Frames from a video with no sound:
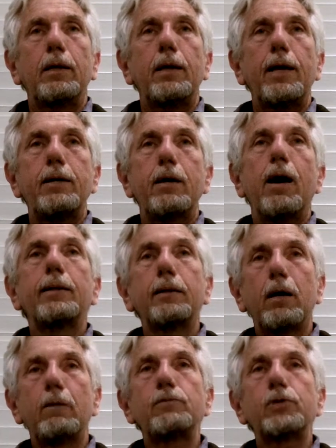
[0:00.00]
And God
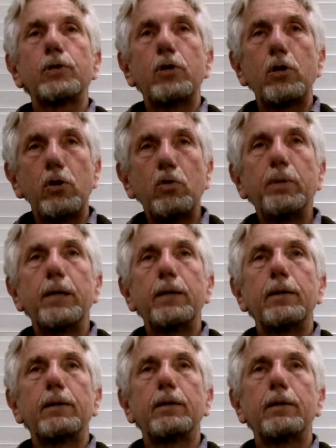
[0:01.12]
loves the human
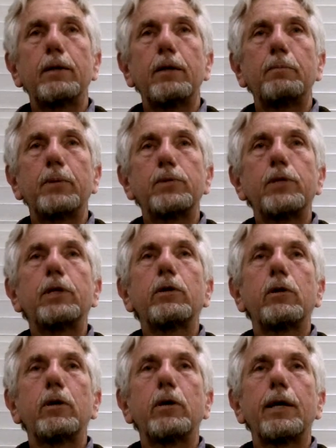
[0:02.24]
in
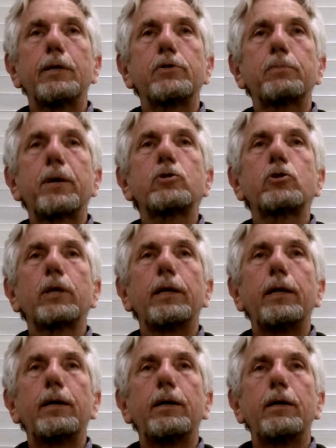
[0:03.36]
particular, and
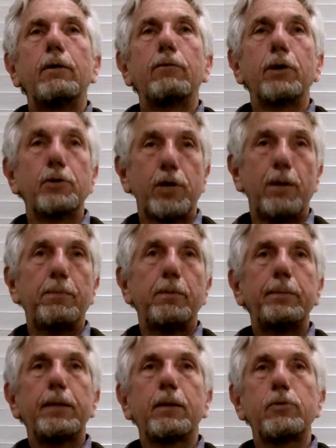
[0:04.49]
especially, for example,
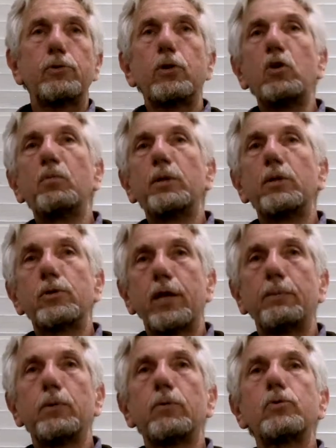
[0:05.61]
because the human is
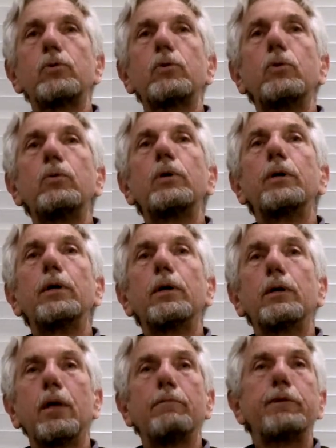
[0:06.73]
able to
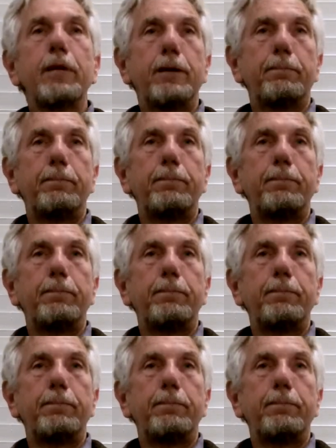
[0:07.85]
love Him.